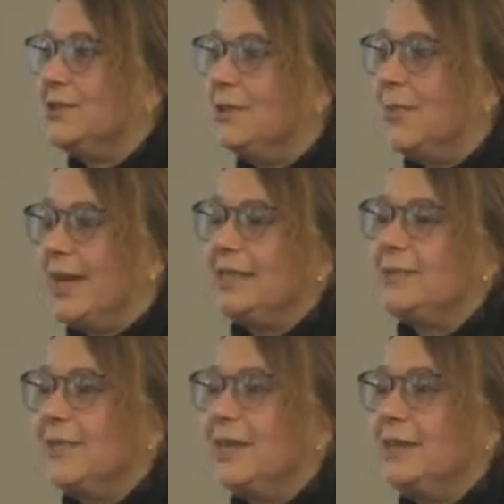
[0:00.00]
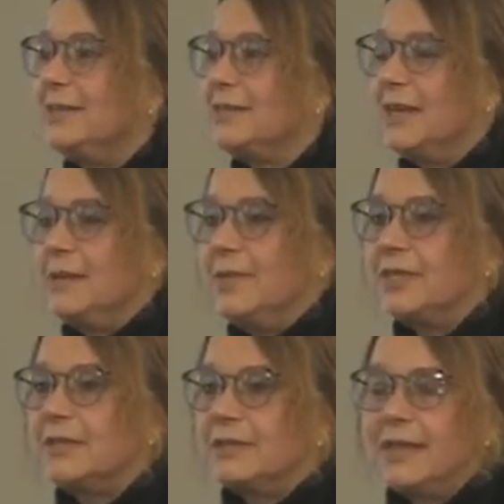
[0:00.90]
in your basement and send them
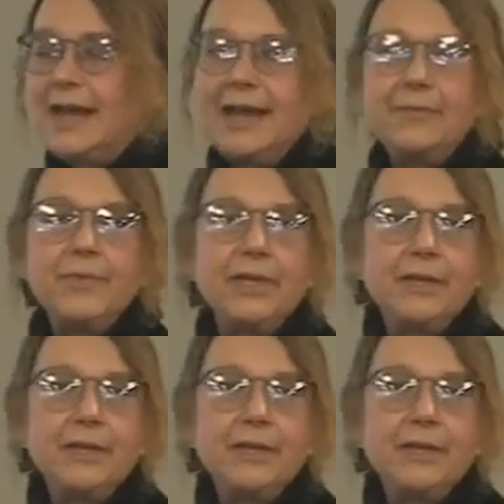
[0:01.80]
into the lab.